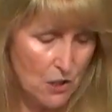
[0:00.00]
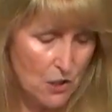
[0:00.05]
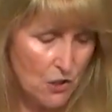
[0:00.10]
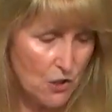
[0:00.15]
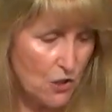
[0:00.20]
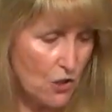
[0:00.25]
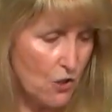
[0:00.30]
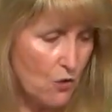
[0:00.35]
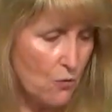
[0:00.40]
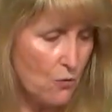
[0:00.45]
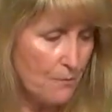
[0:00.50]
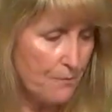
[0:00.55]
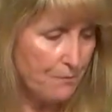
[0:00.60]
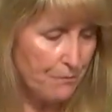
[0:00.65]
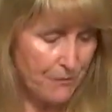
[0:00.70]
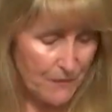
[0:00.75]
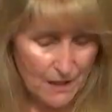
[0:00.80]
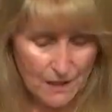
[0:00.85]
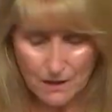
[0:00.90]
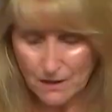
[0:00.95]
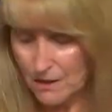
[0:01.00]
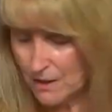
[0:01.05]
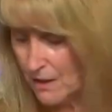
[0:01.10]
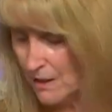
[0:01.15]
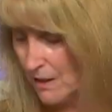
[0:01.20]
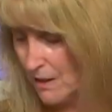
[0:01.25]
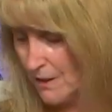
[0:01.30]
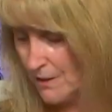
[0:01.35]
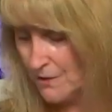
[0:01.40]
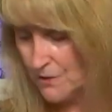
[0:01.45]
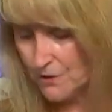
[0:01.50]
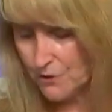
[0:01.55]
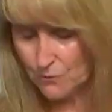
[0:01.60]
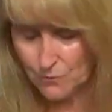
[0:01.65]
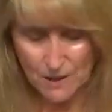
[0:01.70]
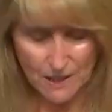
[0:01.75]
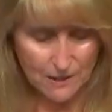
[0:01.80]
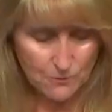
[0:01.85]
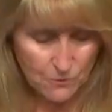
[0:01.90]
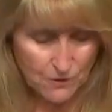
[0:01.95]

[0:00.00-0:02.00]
So I